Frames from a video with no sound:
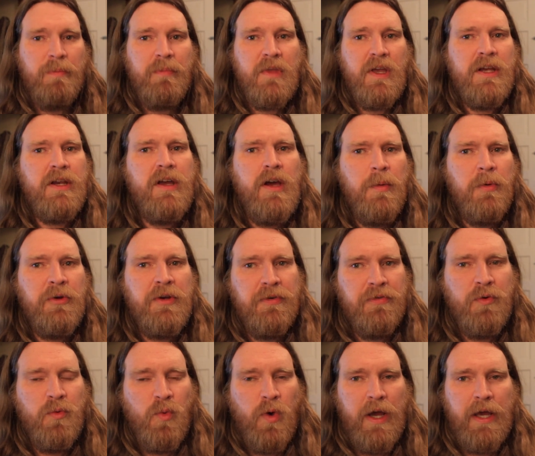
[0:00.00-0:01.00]
a couple of
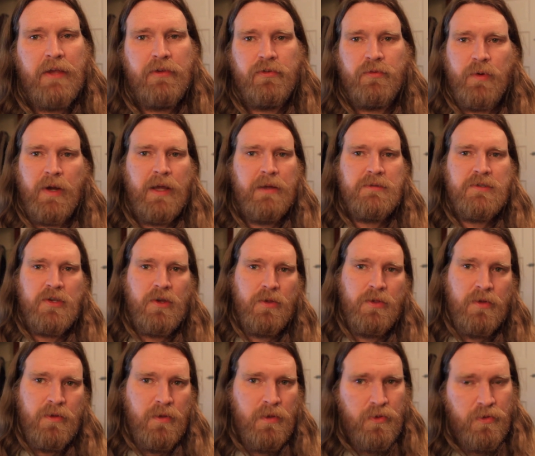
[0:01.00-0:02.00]
different ways, right? So
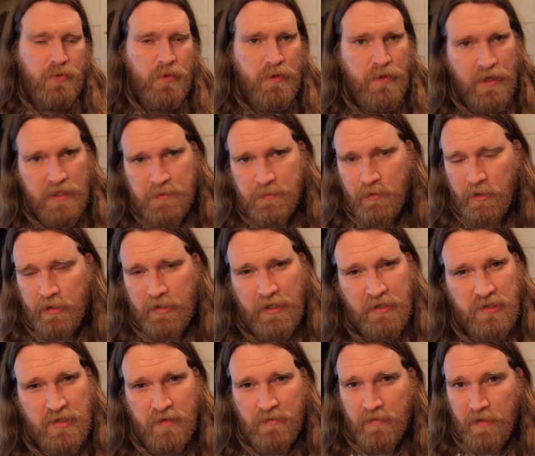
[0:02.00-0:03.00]
through the
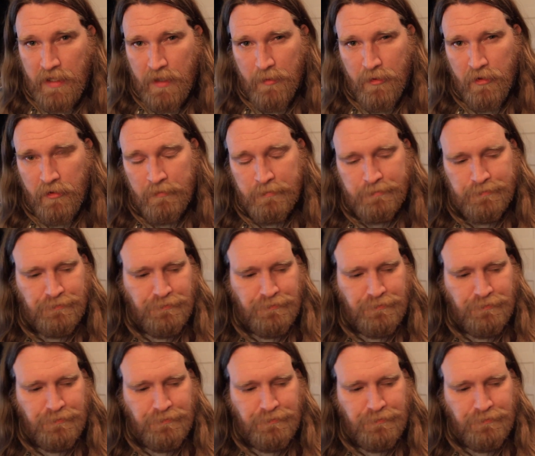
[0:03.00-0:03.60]
exploitation of labor,